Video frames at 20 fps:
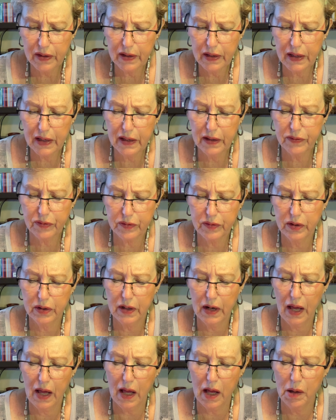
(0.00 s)
that his
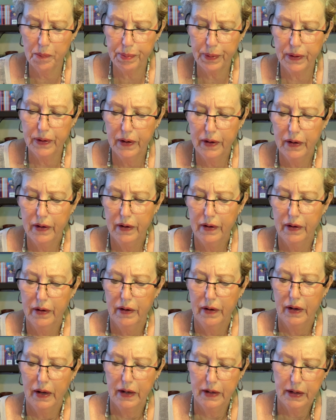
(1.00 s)
stood up,
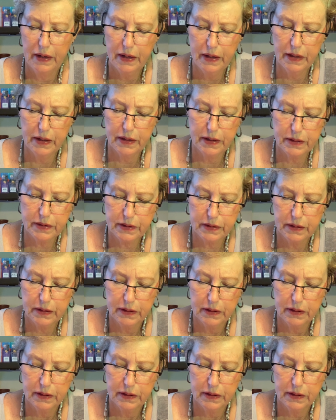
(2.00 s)
and his